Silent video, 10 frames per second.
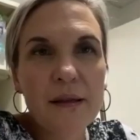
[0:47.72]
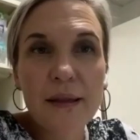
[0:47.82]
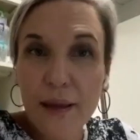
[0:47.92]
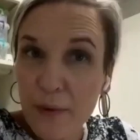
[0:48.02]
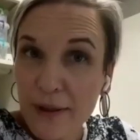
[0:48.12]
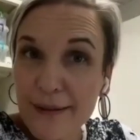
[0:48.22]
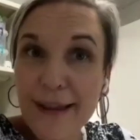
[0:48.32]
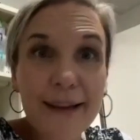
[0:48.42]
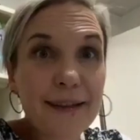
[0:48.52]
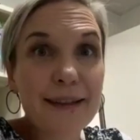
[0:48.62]
Sarah,
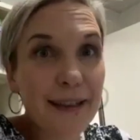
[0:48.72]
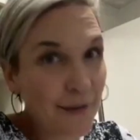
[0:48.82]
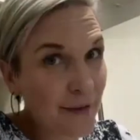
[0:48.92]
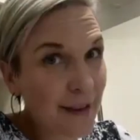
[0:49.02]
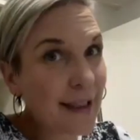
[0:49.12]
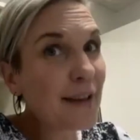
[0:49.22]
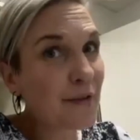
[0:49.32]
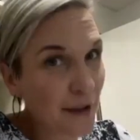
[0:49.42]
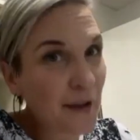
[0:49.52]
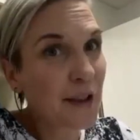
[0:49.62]
that is definitely a
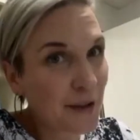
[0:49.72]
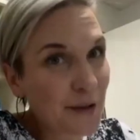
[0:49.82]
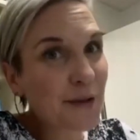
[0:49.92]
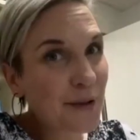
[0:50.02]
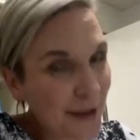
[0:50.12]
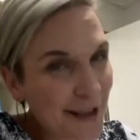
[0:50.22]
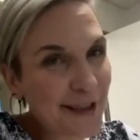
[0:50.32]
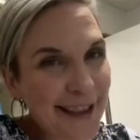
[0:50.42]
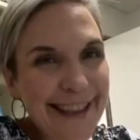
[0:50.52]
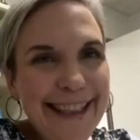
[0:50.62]
very good
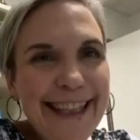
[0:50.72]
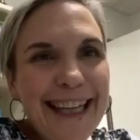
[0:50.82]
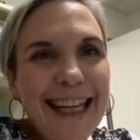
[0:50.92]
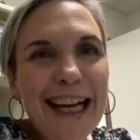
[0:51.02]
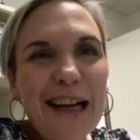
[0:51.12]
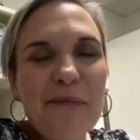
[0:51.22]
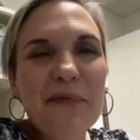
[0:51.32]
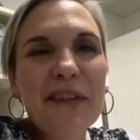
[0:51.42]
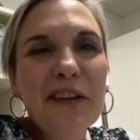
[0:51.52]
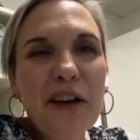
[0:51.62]
question.
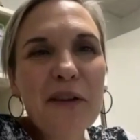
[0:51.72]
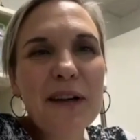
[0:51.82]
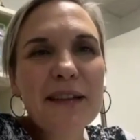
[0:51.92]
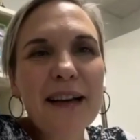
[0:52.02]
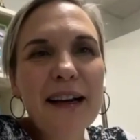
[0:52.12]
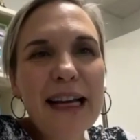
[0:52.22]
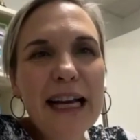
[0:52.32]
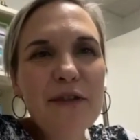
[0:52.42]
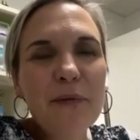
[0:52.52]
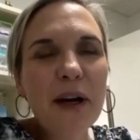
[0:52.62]
You know what? I
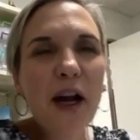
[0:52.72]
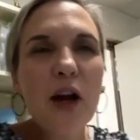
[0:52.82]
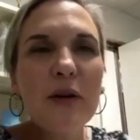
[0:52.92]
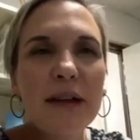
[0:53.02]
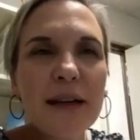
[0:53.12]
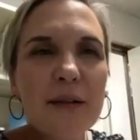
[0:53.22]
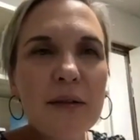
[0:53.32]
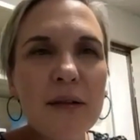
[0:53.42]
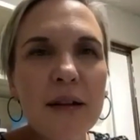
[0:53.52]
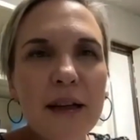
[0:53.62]
have my own
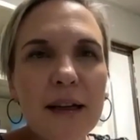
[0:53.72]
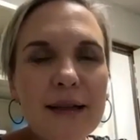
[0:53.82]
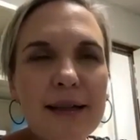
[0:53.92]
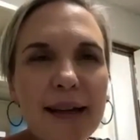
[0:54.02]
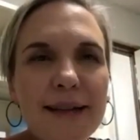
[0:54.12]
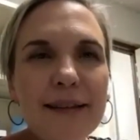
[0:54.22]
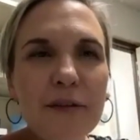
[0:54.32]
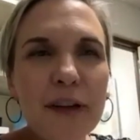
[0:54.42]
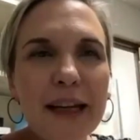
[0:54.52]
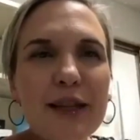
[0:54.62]
little
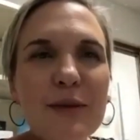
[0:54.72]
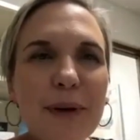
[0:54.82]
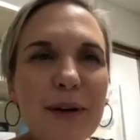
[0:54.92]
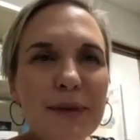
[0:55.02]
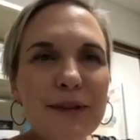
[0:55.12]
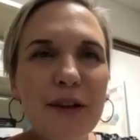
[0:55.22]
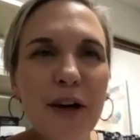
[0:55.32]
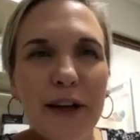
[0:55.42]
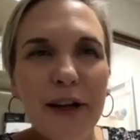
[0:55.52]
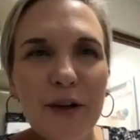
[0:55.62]
scientific experiment
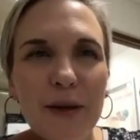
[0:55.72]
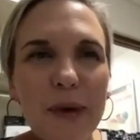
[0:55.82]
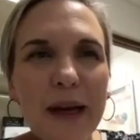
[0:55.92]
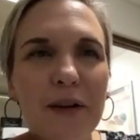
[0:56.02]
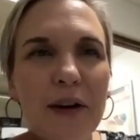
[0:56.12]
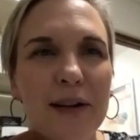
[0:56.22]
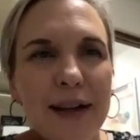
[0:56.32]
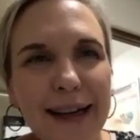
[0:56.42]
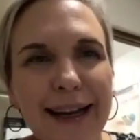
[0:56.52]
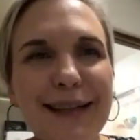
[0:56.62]
going on the background,
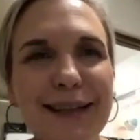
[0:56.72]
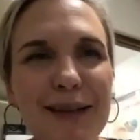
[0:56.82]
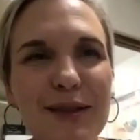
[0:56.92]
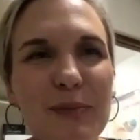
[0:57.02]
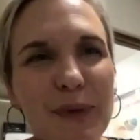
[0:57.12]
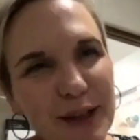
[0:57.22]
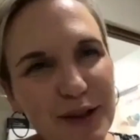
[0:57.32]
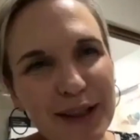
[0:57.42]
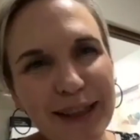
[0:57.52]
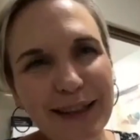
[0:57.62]
an Excel
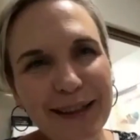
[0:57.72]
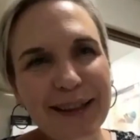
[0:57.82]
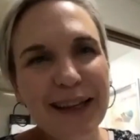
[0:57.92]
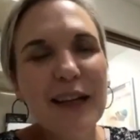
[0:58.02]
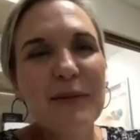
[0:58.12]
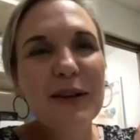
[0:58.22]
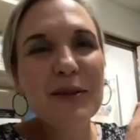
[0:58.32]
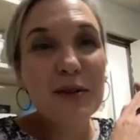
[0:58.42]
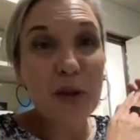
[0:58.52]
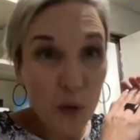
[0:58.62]
spreadsheet,
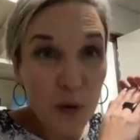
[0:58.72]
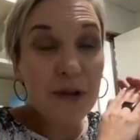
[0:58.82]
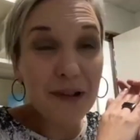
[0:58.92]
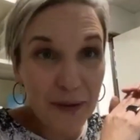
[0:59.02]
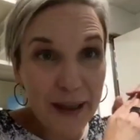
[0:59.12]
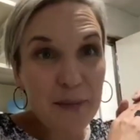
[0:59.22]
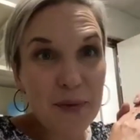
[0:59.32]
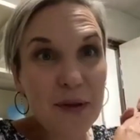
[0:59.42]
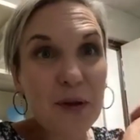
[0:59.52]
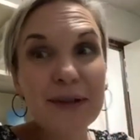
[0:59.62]
because all the
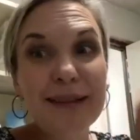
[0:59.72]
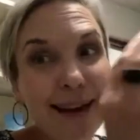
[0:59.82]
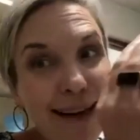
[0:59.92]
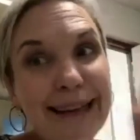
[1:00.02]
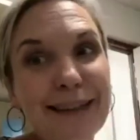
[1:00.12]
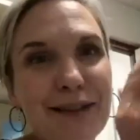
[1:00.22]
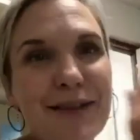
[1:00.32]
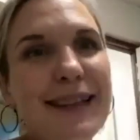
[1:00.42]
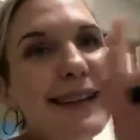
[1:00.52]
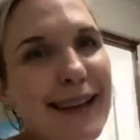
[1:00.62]
reps are dying to
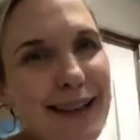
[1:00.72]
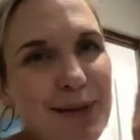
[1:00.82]
see that